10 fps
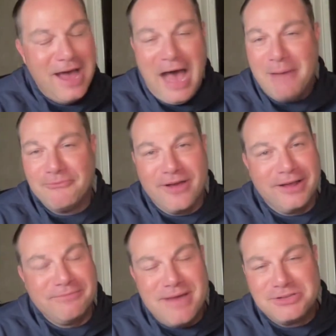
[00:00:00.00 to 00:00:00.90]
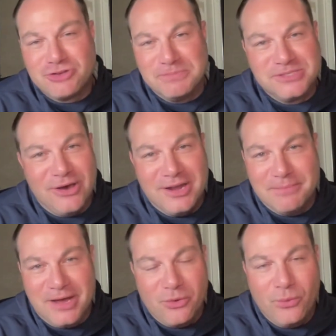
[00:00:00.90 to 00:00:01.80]
My trip's out in
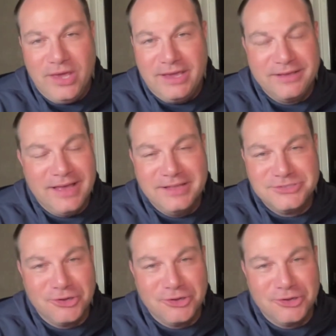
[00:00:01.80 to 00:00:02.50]
about a week. So